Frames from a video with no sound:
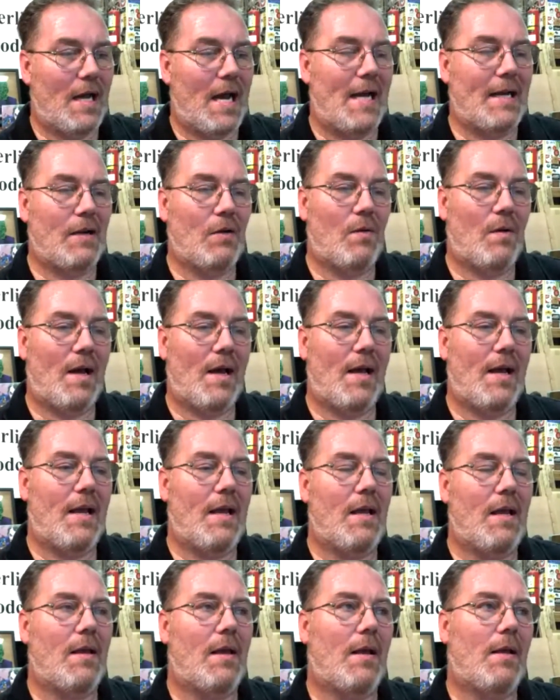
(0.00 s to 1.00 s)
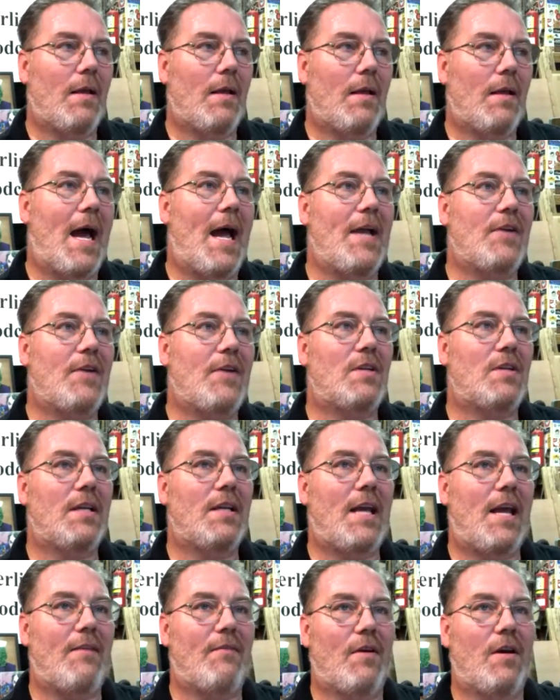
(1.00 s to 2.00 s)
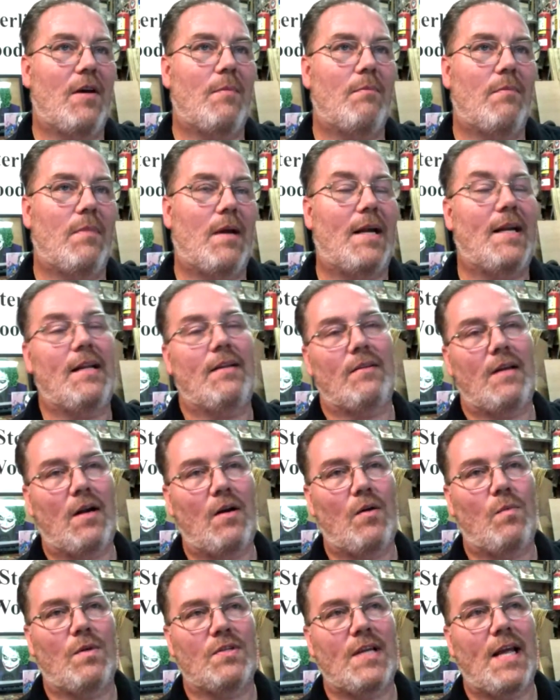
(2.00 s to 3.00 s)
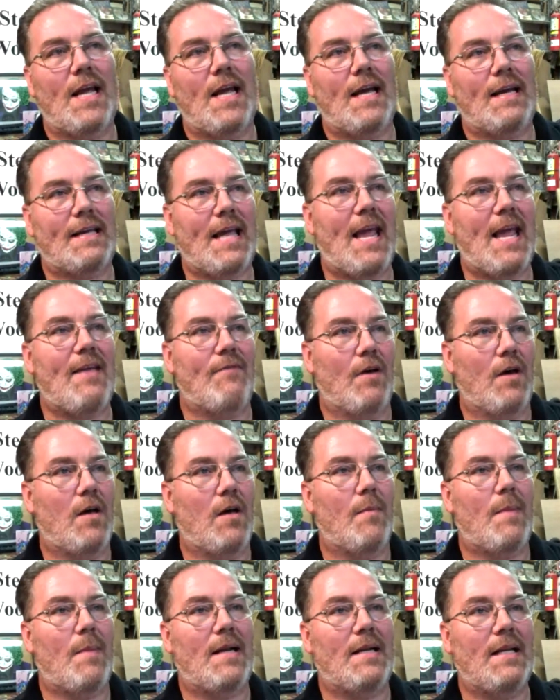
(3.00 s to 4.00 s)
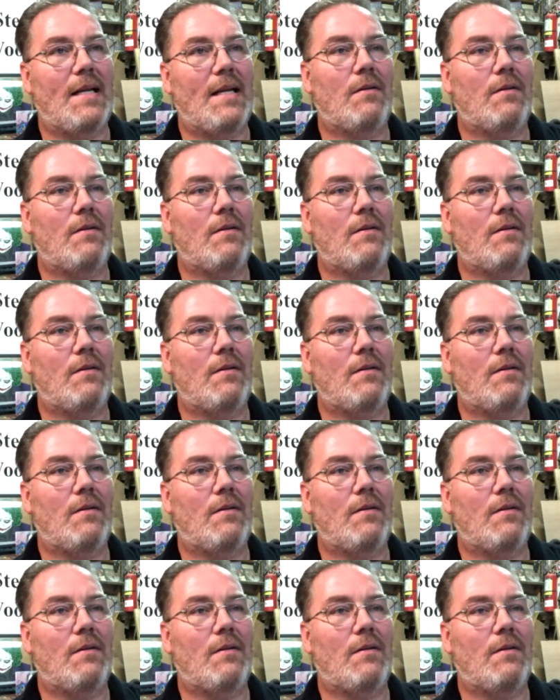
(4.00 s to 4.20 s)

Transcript: don't. I actually gave up. I don't want to say I gave up. I did.